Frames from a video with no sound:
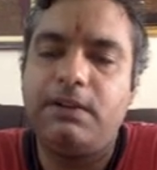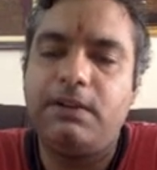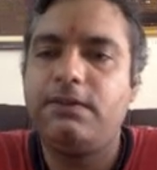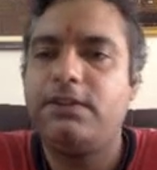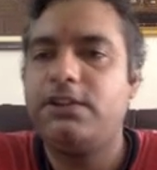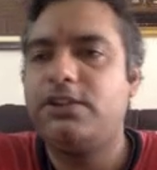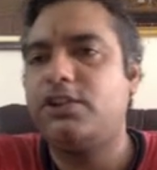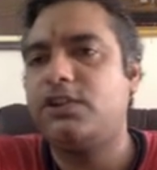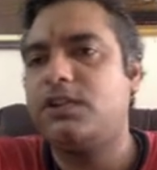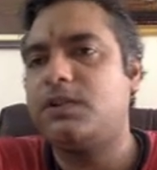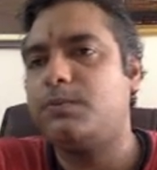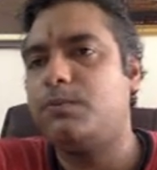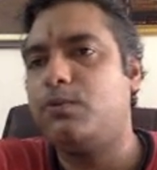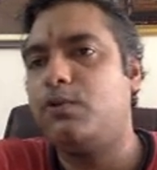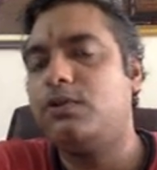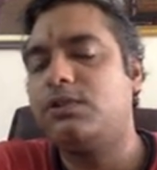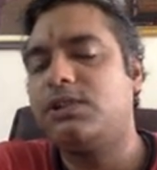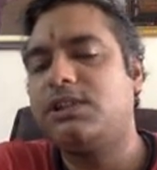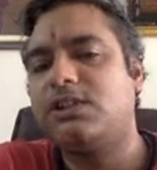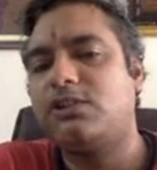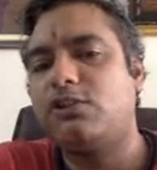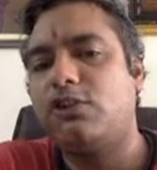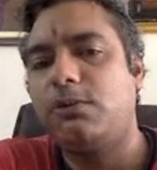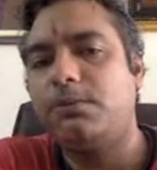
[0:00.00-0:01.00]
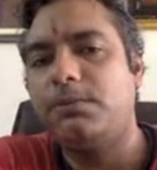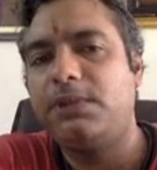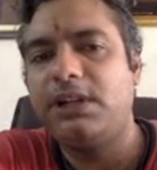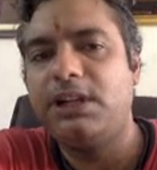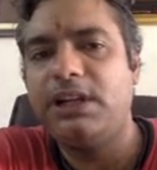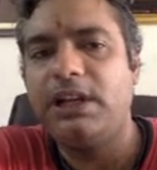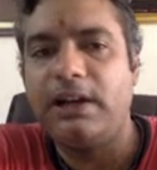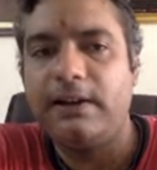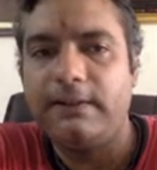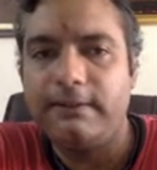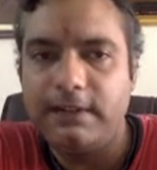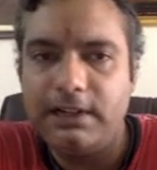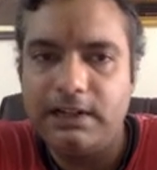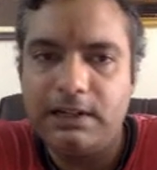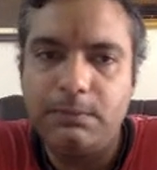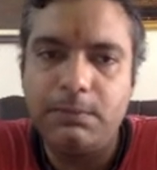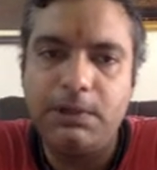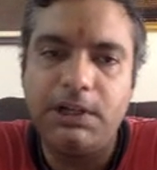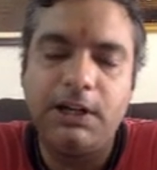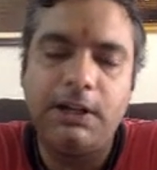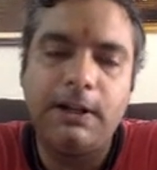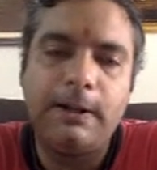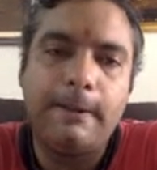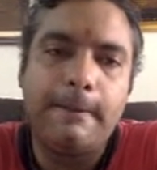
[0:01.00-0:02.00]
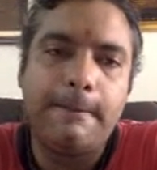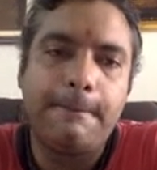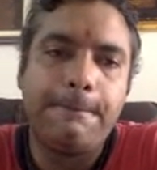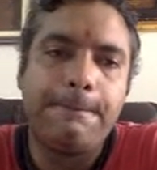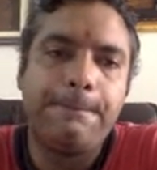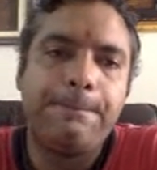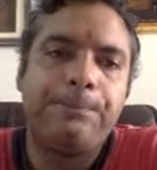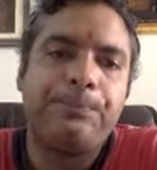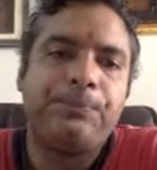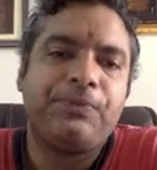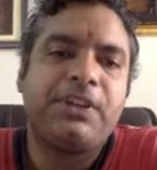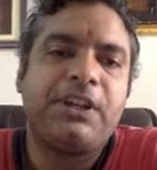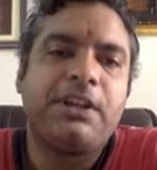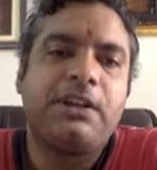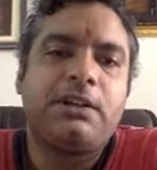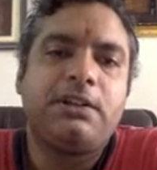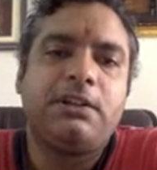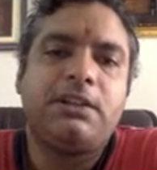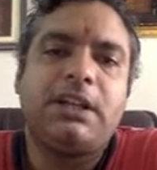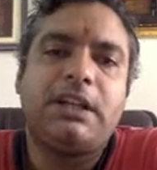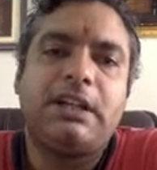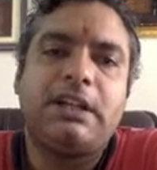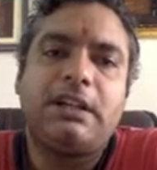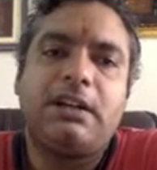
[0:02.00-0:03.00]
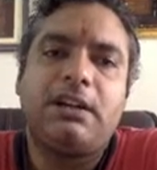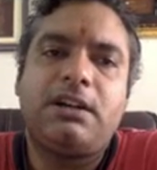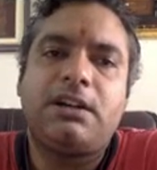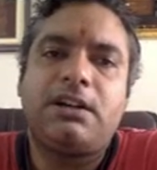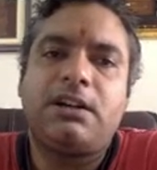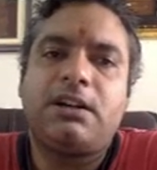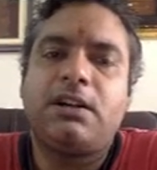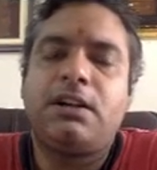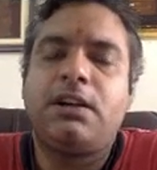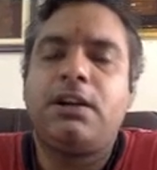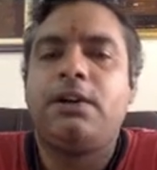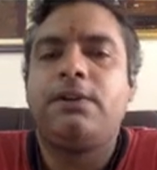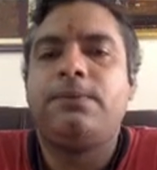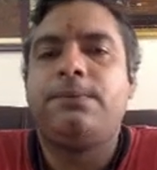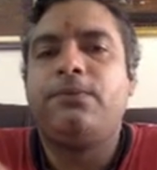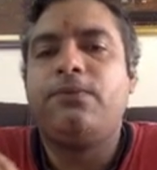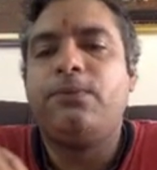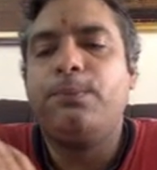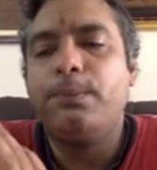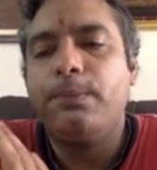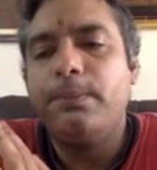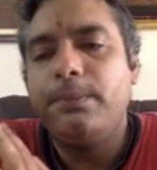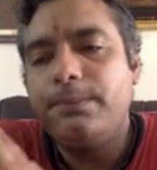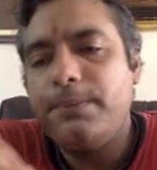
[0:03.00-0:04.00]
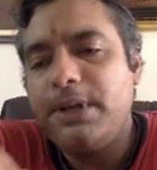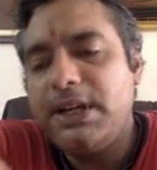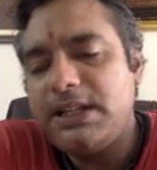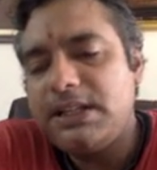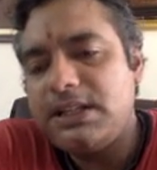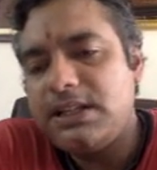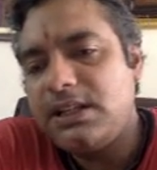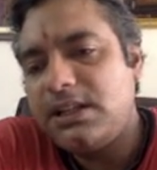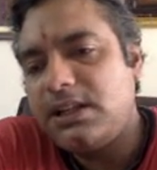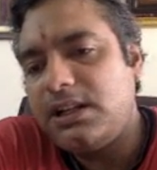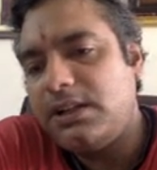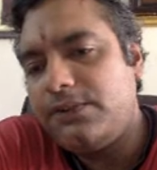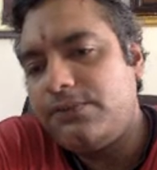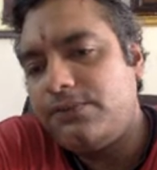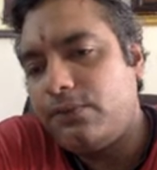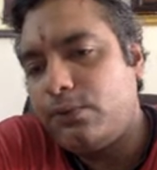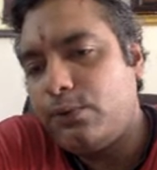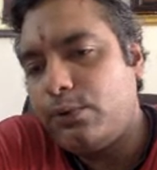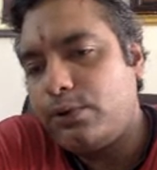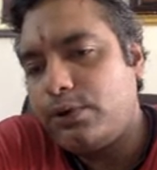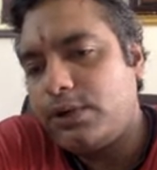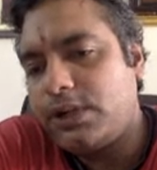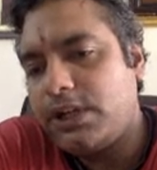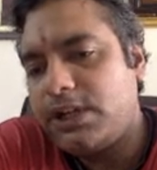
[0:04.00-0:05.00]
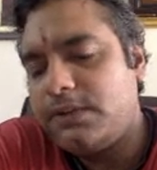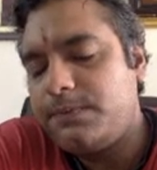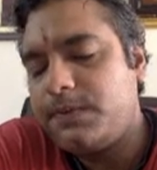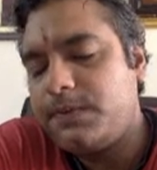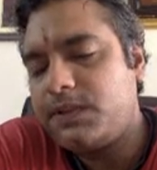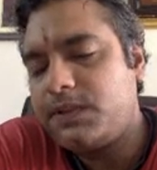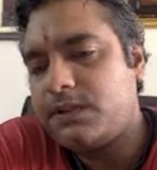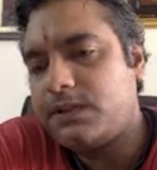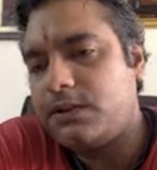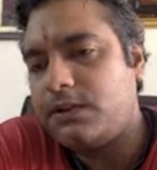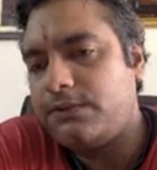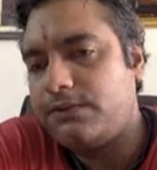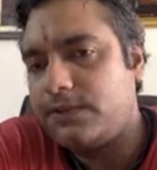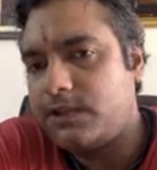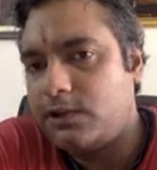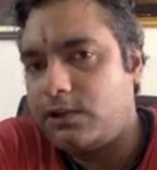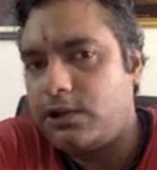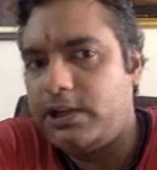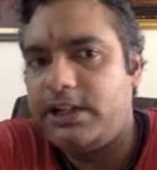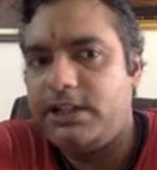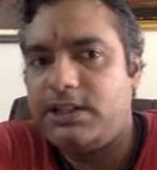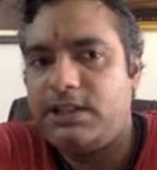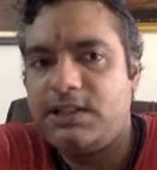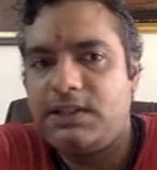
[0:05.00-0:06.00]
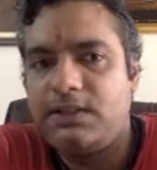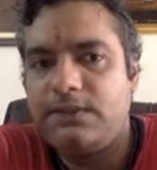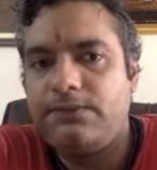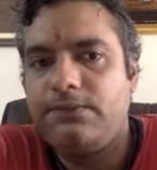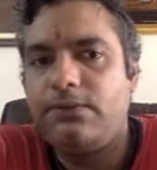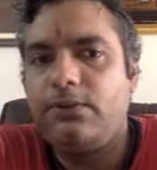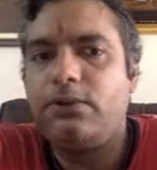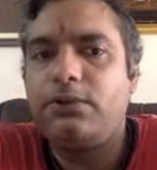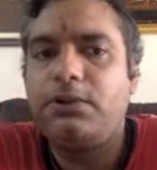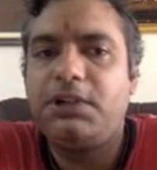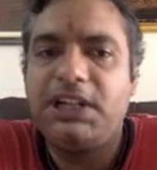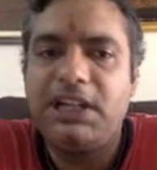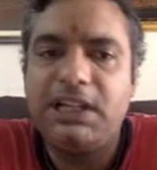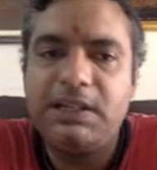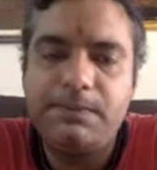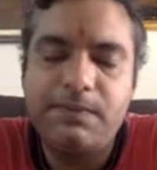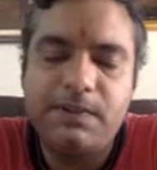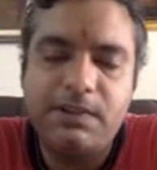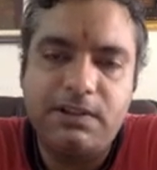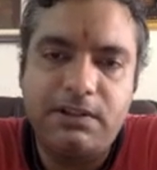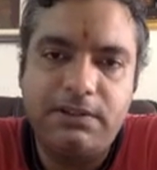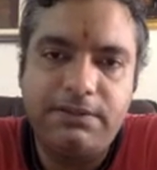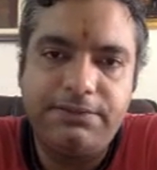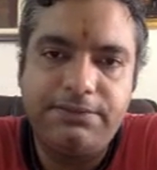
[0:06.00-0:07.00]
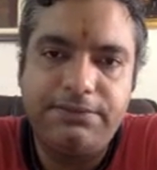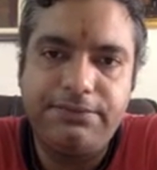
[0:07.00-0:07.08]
which is most commonly available? There are basically 4 types of solids, 4 types of